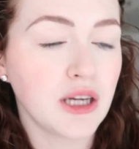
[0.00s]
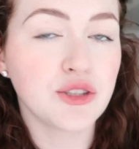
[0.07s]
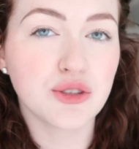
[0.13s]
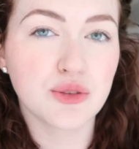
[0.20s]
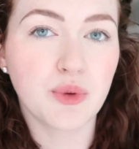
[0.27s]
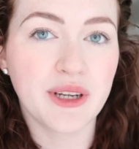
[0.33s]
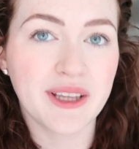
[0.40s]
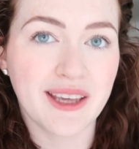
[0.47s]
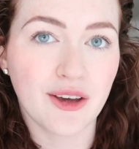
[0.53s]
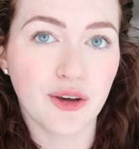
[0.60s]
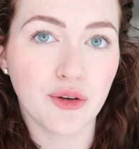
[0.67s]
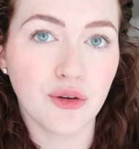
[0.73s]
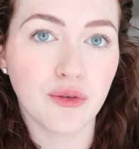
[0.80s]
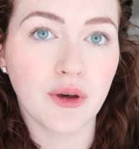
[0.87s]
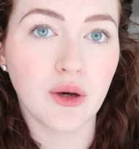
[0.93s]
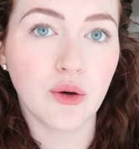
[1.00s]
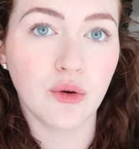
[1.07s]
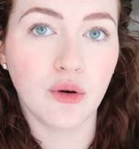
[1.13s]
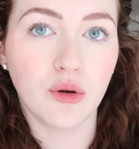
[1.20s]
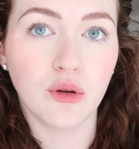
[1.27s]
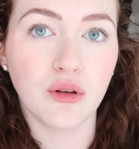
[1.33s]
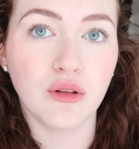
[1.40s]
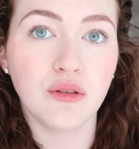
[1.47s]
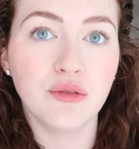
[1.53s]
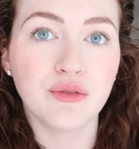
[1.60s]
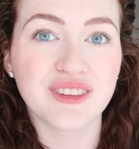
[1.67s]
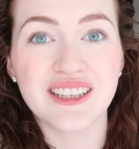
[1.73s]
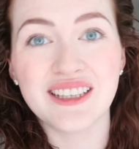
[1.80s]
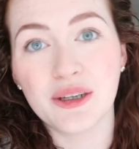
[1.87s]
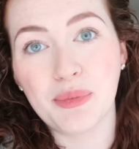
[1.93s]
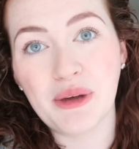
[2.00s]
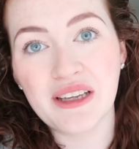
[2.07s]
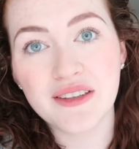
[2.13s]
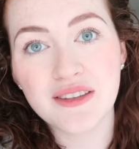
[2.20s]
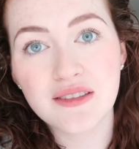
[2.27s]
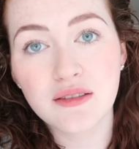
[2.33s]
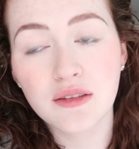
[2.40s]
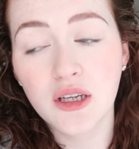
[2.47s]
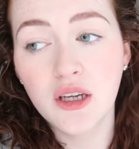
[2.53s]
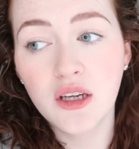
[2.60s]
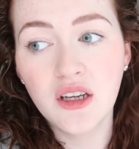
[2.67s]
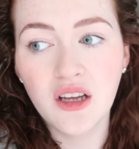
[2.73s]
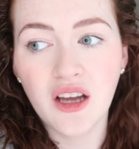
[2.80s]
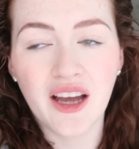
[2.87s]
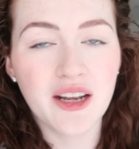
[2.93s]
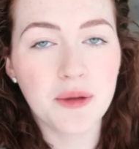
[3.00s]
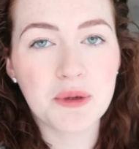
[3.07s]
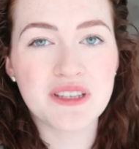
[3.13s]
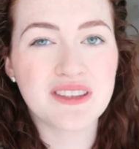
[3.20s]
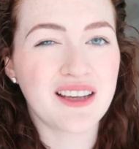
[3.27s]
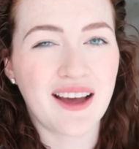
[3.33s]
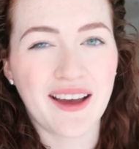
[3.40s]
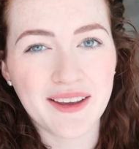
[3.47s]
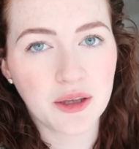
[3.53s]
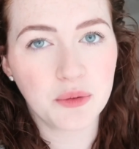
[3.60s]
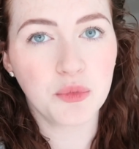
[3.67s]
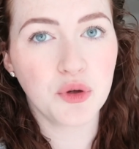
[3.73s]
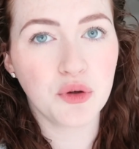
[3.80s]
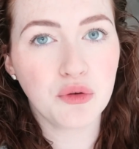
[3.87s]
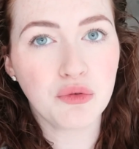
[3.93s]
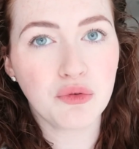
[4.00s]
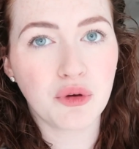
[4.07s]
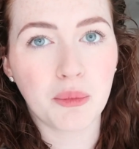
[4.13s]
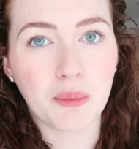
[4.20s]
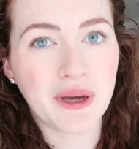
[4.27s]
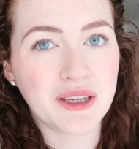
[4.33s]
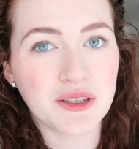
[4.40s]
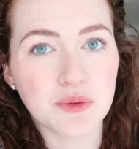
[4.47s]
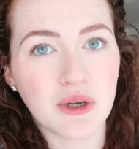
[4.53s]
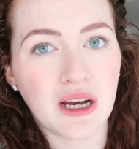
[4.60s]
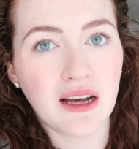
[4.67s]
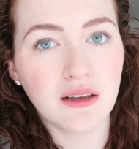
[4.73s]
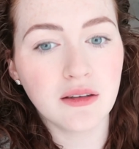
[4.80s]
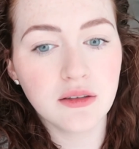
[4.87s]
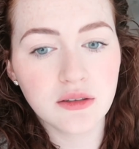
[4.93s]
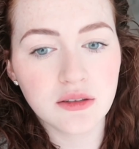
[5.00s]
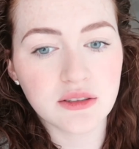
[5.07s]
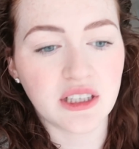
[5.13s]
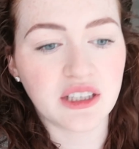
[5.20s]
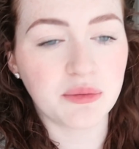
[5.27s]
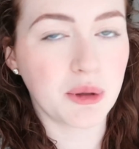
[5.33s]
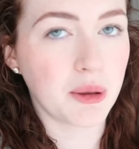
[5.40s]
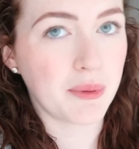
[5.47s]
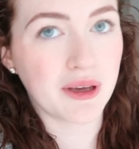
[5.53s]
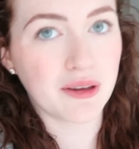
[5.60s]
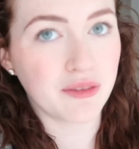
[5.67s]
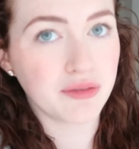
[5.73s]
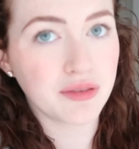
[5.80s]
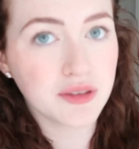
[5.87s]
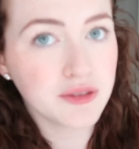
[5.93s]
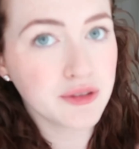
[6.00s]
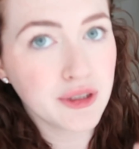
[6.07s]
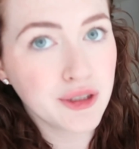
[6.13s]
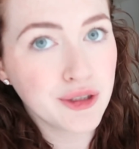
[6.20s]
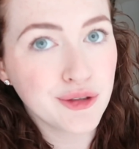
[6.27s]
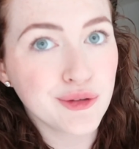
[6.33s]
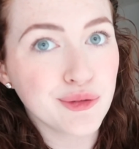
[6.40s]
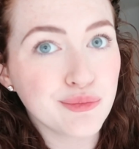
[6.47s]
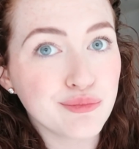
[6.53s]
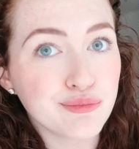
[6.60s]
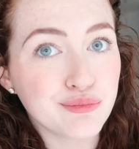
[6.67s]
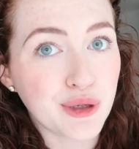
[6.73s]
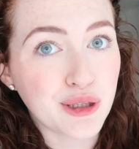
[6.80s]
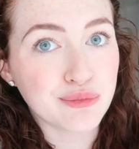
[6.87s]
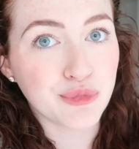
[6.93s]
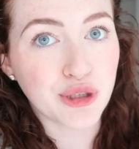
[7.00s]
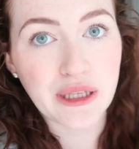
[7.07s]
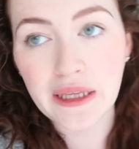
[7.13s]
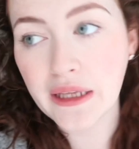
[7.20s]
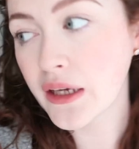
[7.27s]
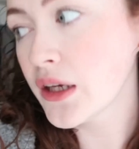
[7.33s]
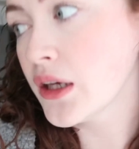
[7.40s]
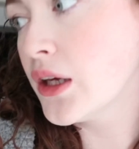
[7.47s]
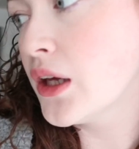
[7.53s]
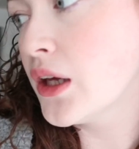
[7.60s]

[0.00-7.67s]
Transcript: I just want to get over all the little bits. Any bits that I can move, I might as well. Save me a bit of money.